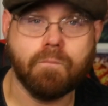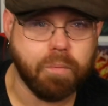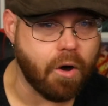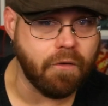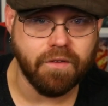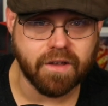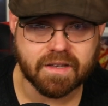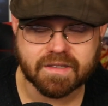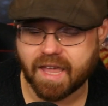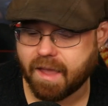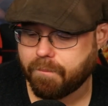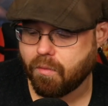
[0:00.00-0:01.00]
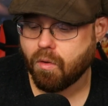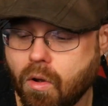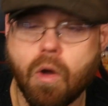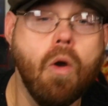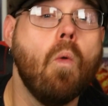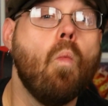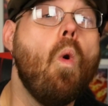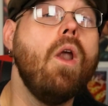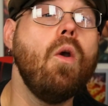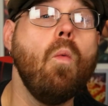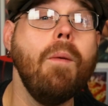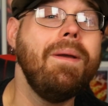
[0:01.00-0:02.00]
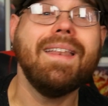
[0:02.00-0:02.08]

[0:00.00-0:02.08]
Perfect example, Wonder Woman